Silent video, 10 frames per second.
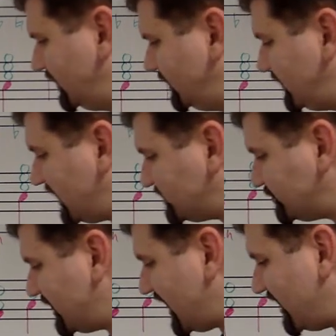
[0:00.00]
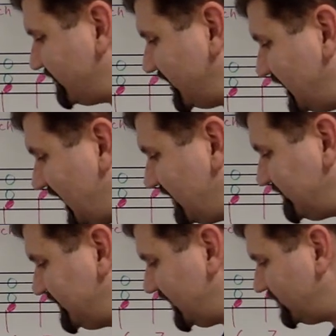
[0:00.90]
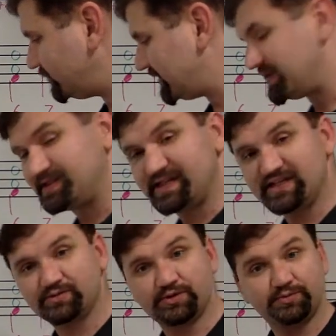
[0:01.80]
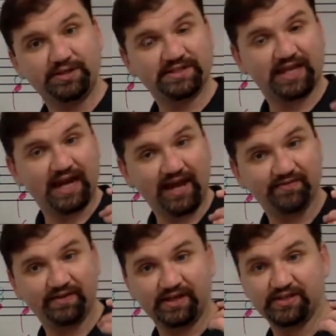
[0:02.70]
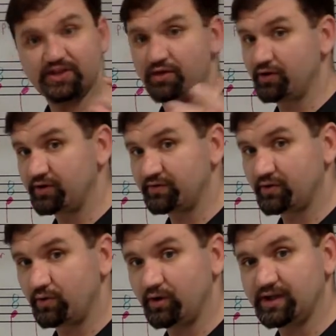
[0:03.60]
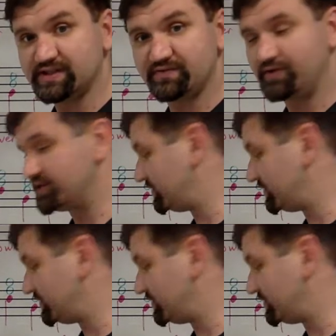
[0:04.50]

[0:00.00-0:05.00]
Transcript: Next, we have an F there with a 6, which means that F is the third of the chord. It's in first